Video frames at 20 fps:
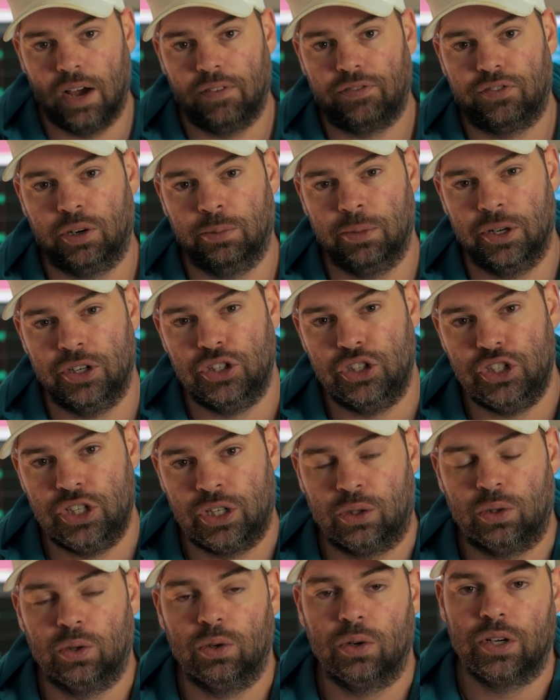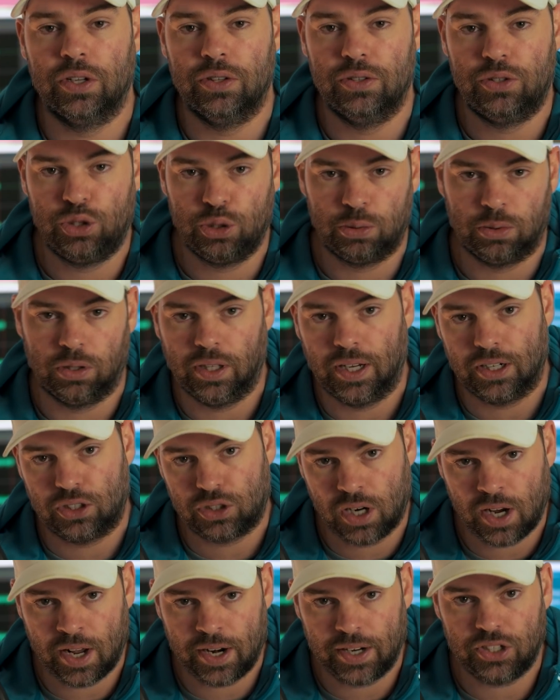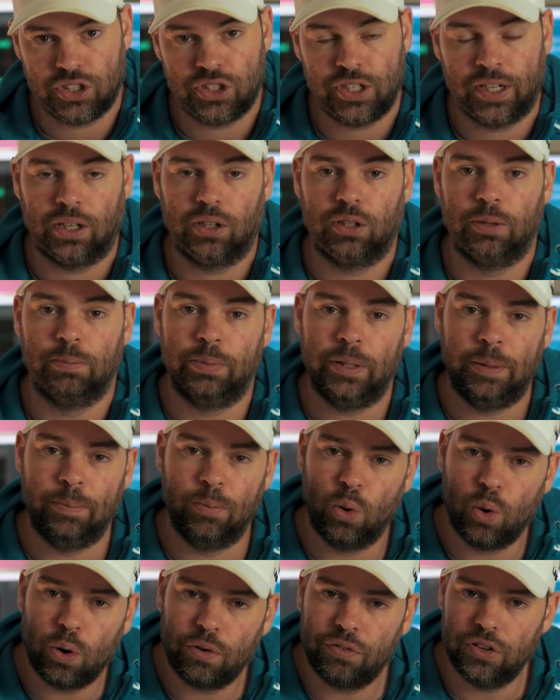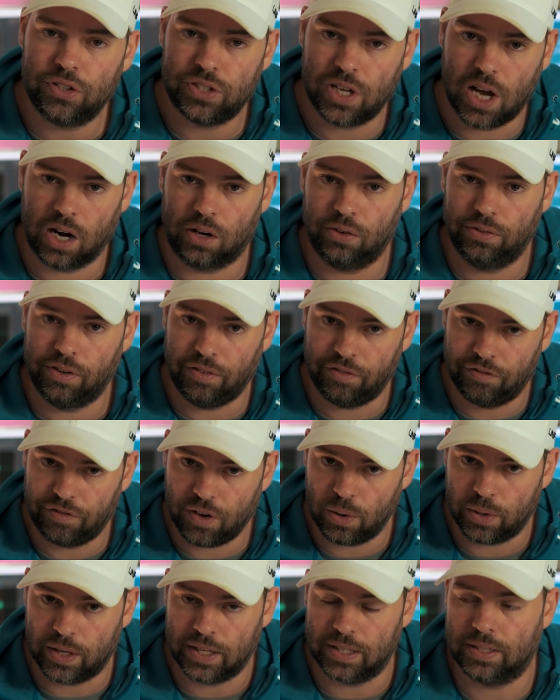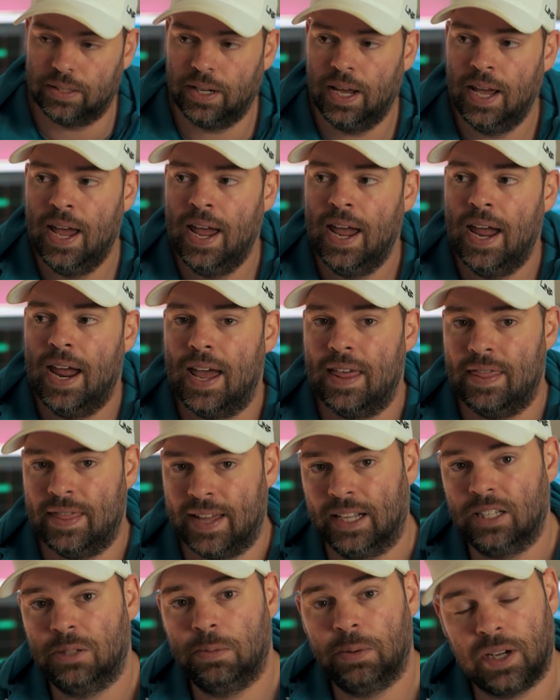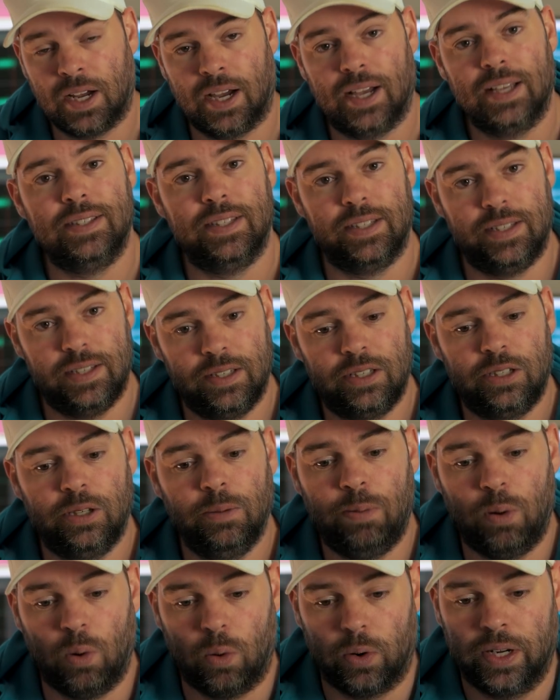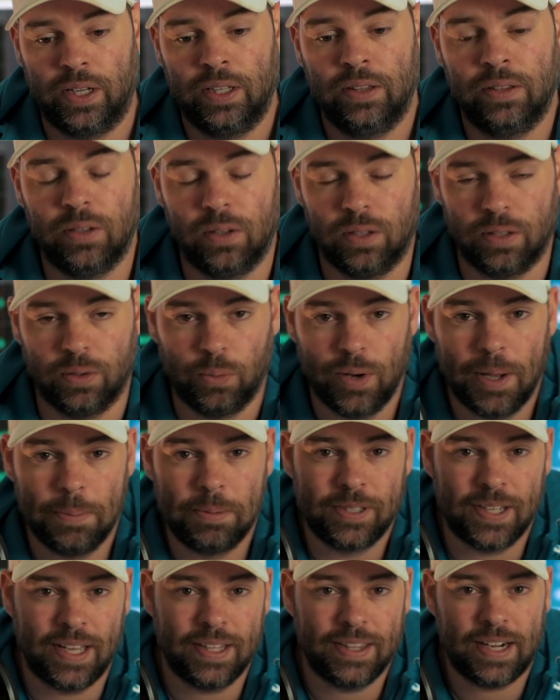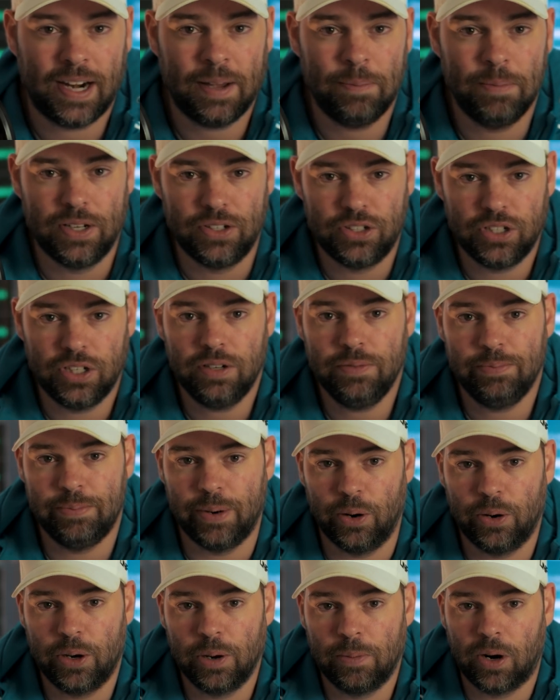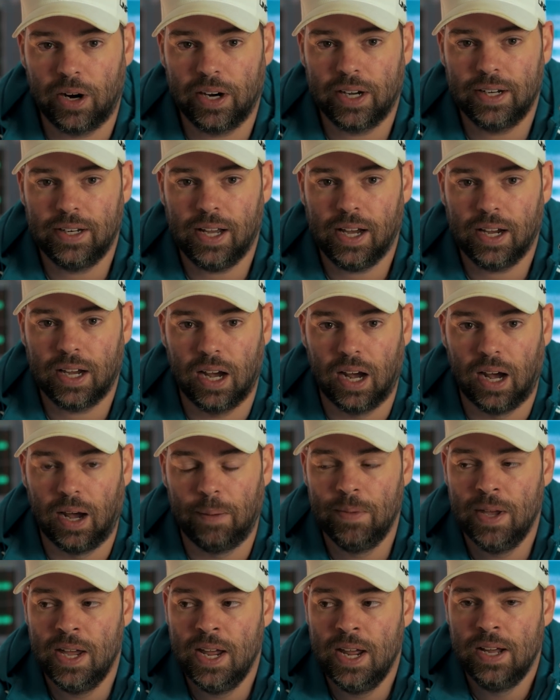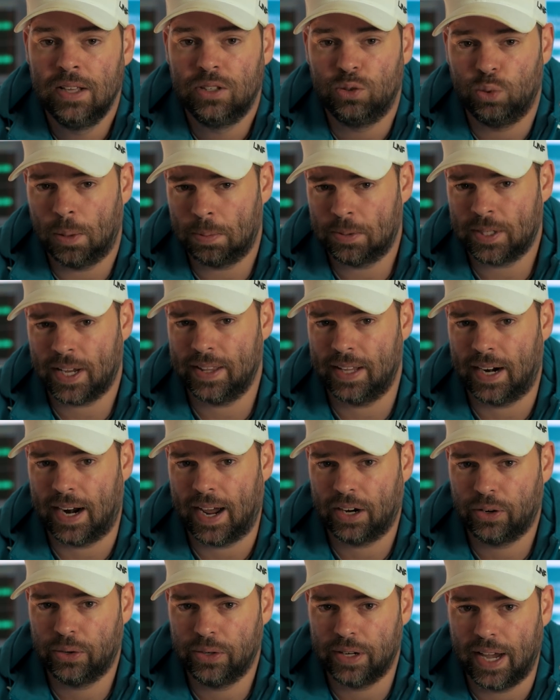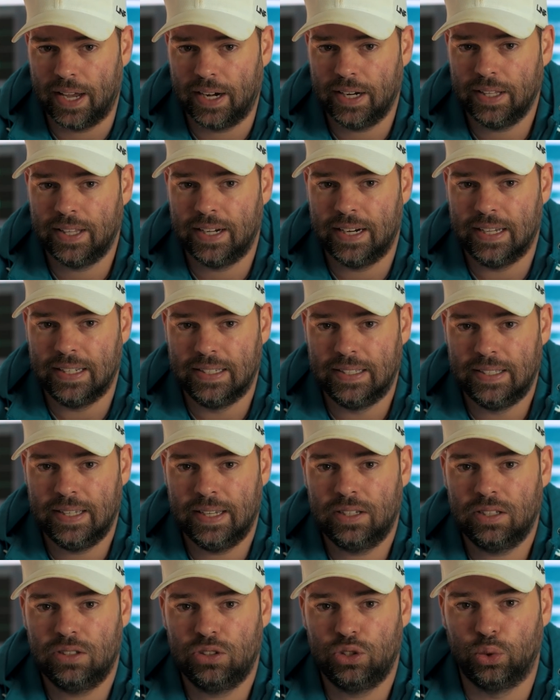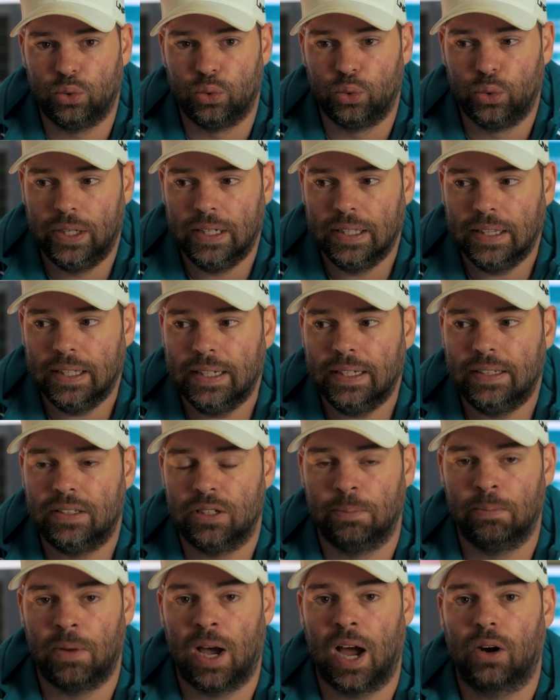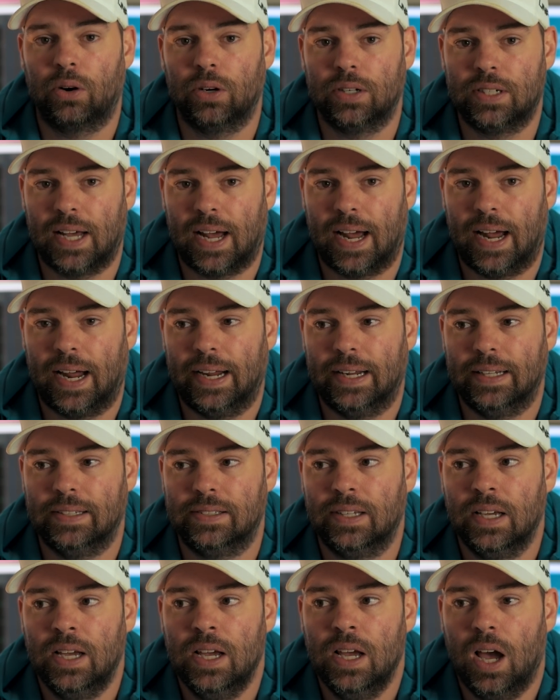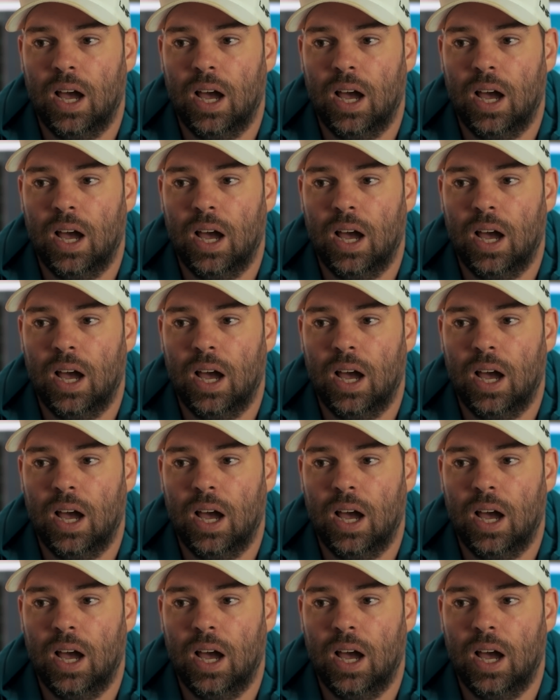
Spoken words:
from a general consumer electronics channel to be more photography focused. And that's because this is supporting the website that I mentioned, bokehmarket.com. It's a website that I created that exists to really democratize